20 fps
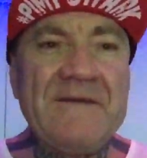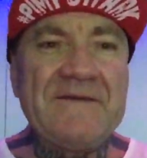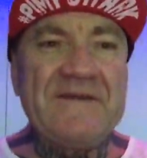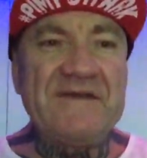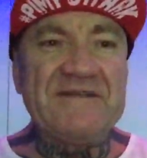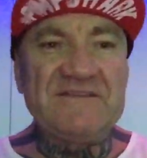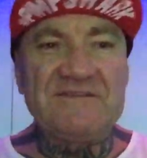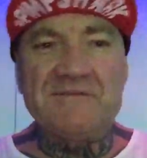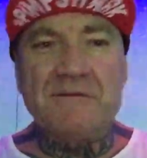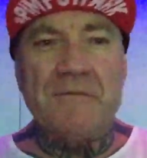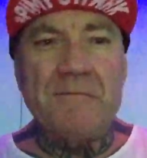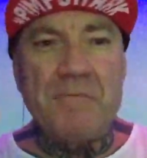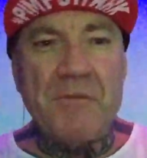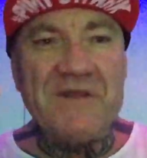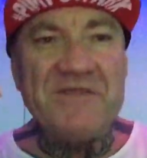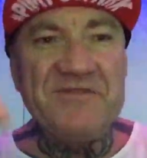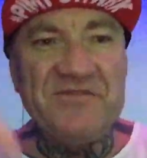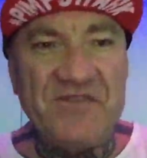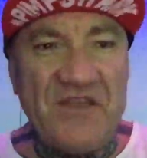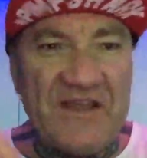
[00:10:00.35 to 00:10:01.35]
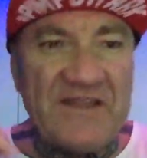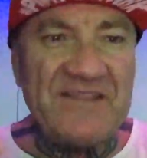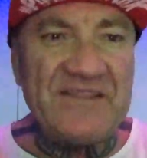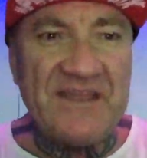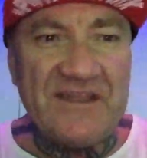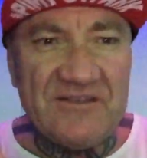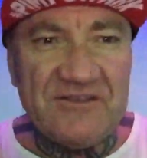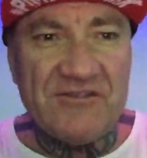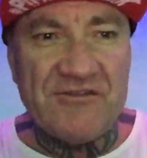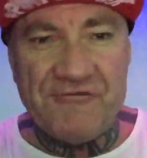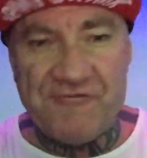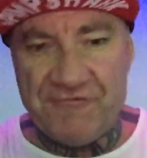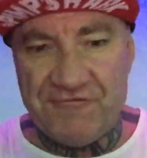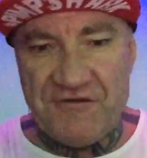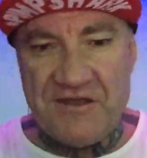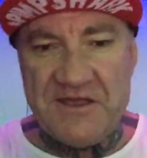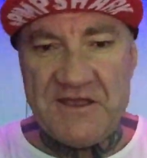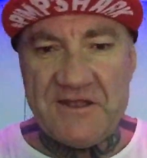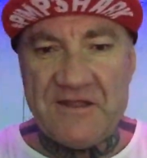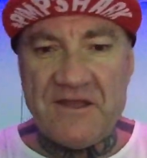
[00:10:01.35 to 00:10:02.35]
It's my dick needs to
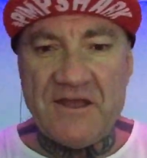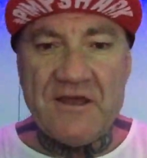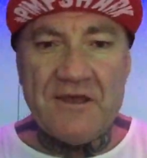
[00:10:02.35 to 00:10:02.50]
feed.